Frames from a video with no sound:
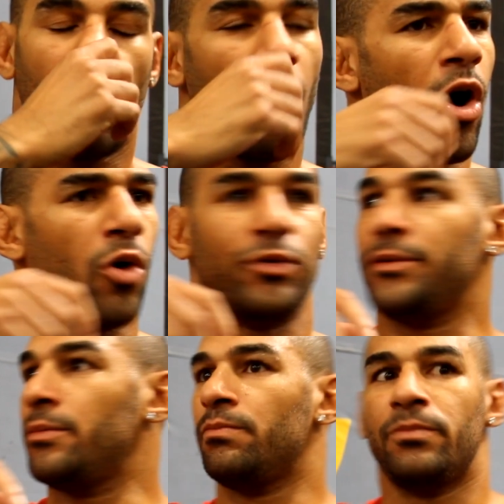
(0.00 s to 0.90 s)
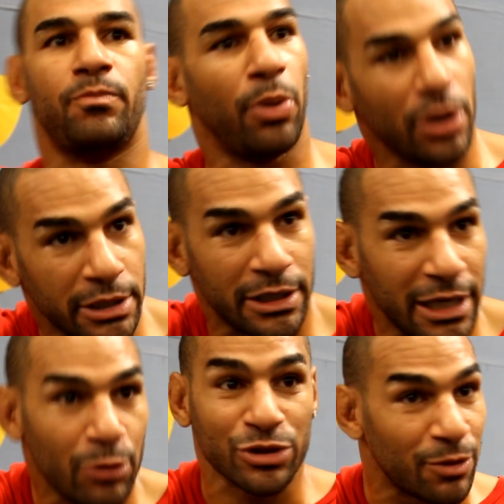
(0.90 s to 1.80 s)
Oh, bully.
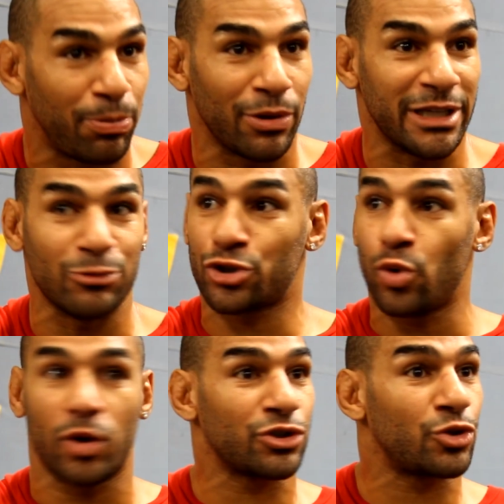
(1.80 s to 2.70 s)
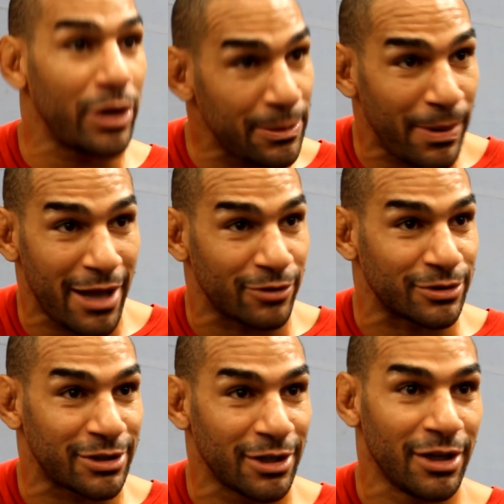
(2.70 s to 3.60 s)
He was the bully. He was 220
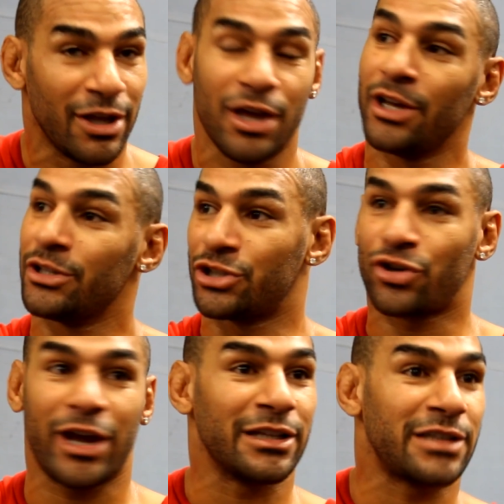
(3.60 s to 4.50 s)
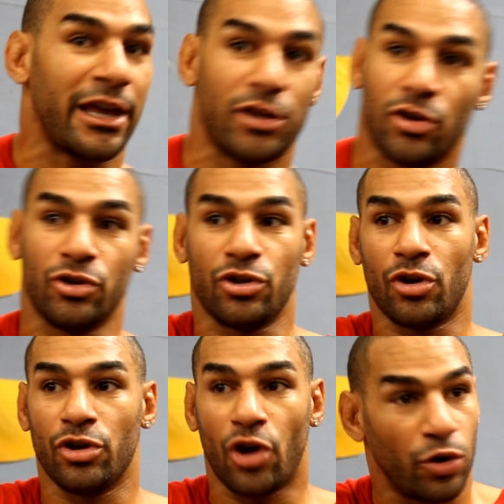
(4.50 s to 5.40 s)
pounds. The trainer's like,
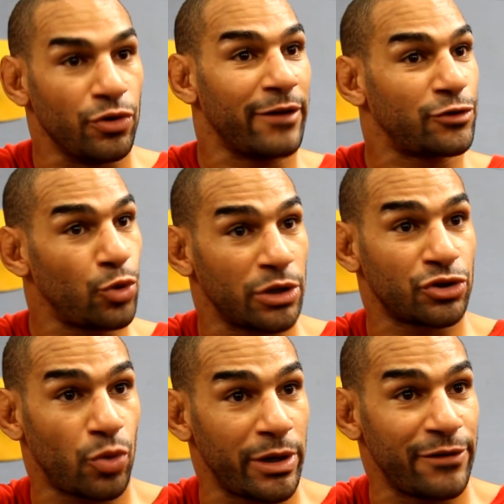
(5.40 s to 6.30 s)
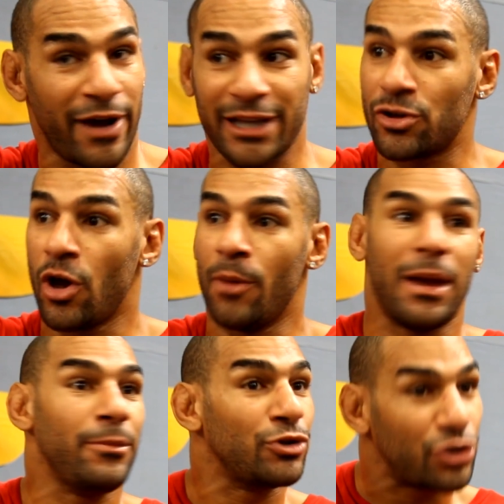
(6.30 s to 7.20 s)
you have 220 fights?
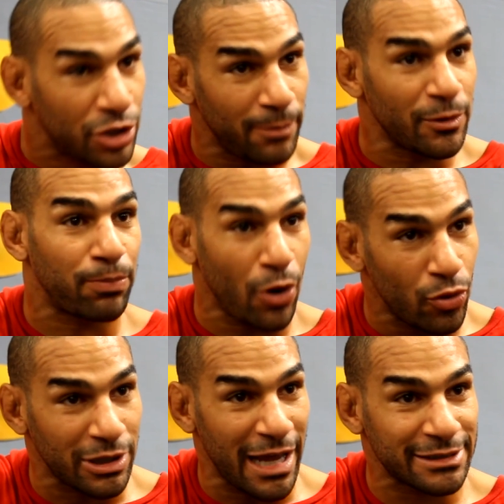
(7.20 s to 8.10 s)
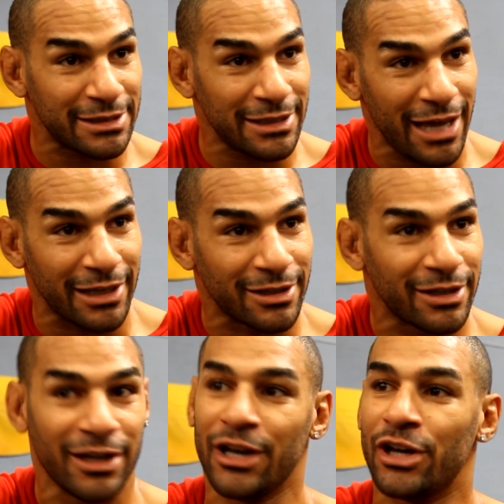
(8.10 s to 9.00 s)
Maybe you should come to pro class tonight.
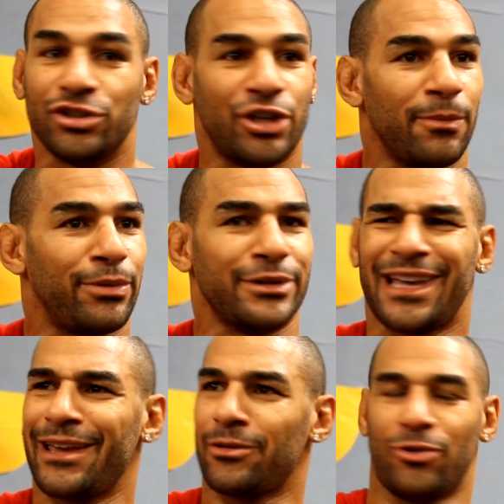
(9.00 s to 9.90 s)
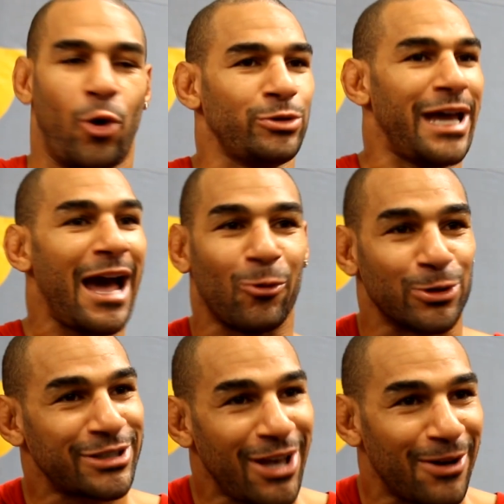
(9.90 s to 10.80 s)
Jim Bully's like, no doubt.
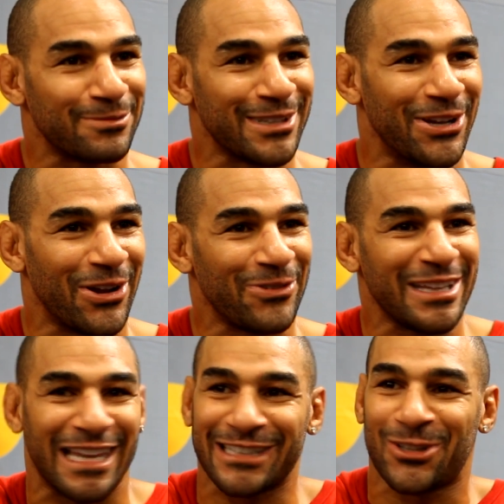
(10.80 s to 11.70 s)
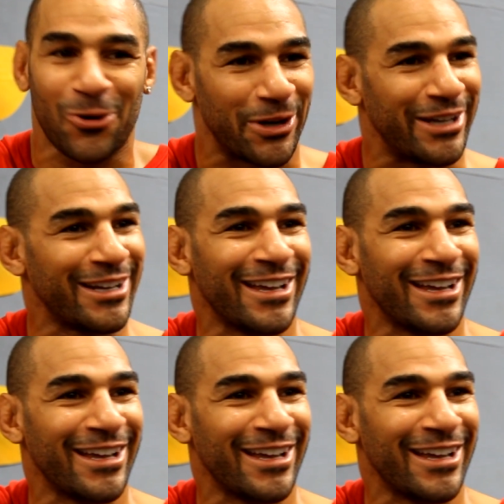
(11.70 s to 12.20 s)
What's up? You know what I mean? Let's do it.